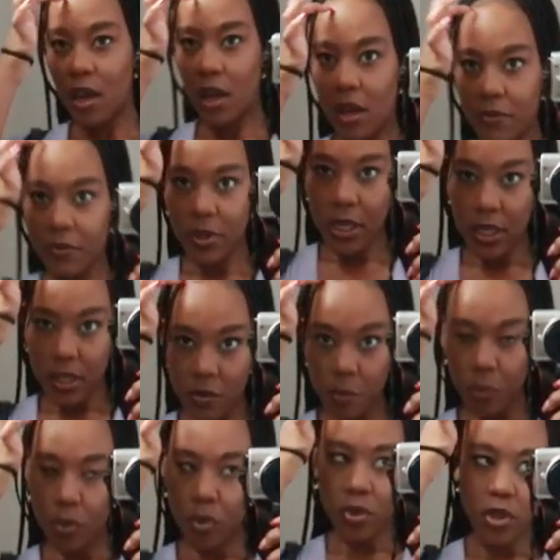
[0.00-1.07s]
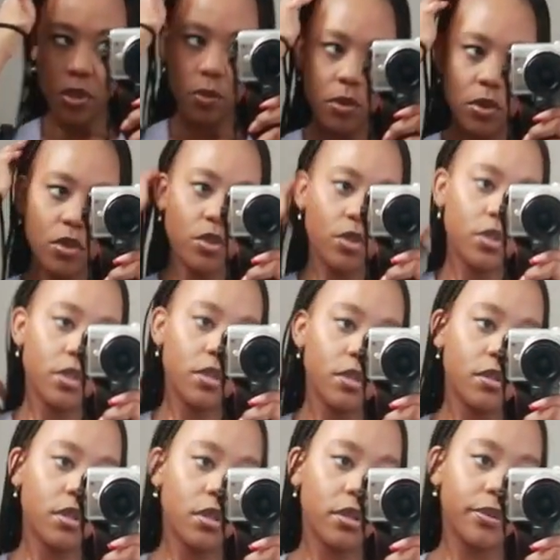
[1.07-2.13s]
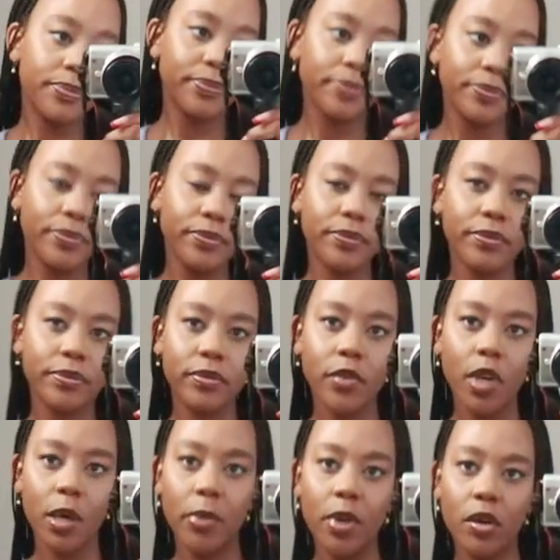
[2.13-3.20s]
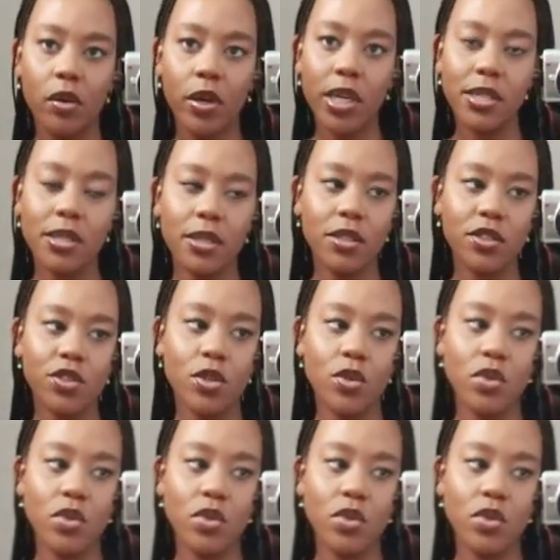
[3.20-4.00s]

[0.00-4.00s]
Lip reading: I feel like it's sporty would just be a great addition